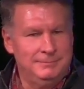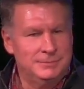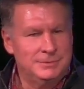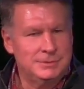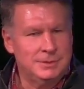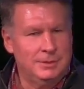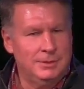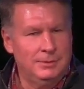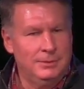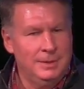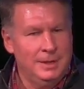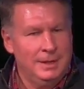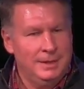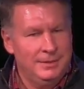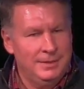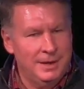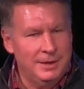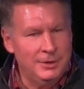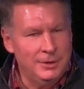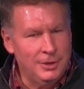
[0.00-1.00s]
So
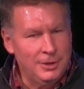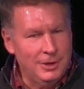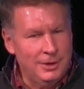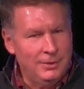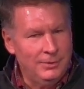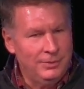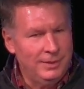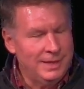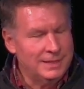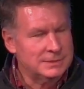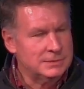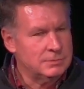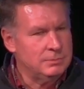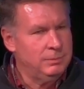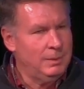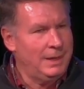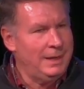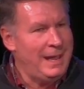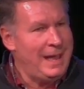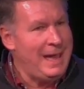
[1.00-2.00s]
there you go. That's
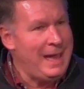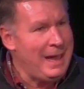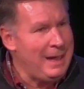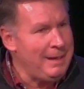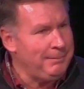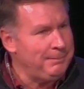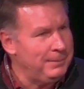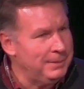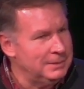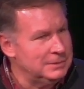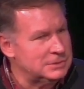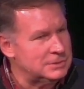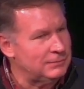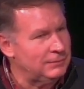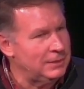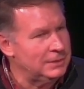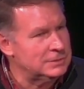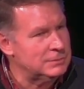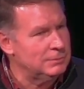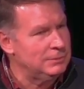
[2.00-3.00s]
what happens,
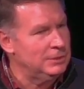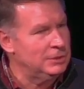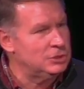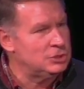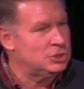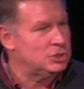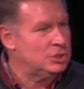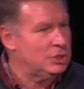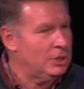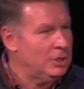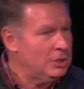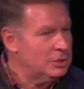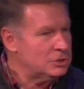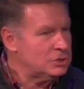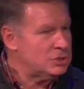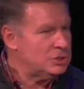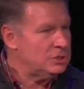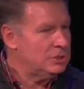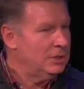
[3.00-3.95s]
friends, when the church